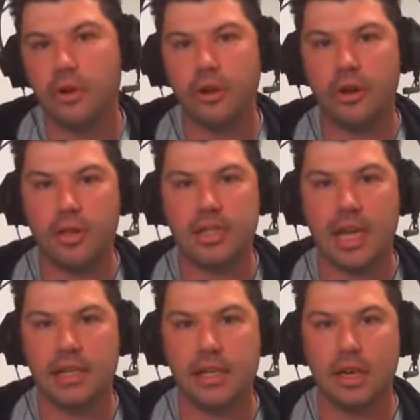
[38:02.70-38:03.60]
lot of those
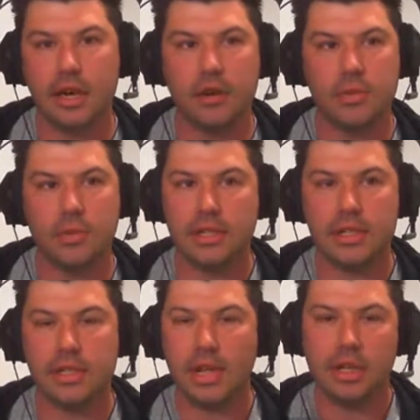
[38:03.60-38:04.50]
case scenarios when it's just
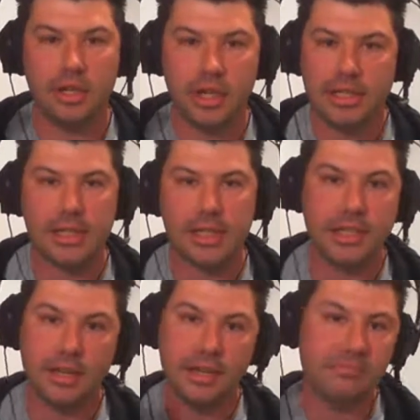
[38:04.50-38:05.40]
like you need something
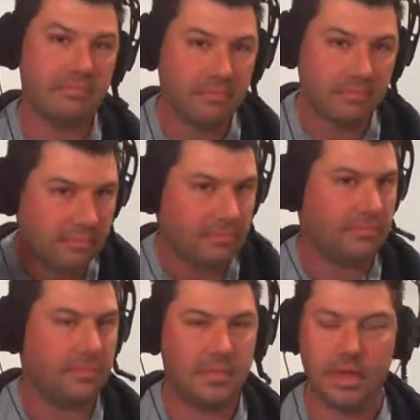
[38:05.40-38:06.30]
done,
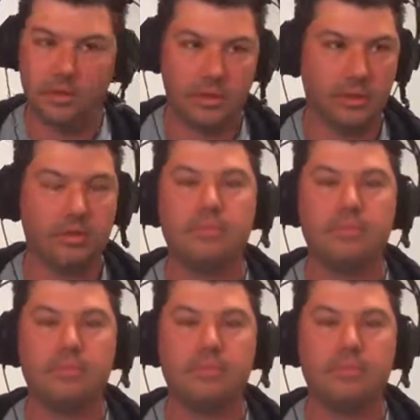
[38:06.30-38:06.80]
it'll do.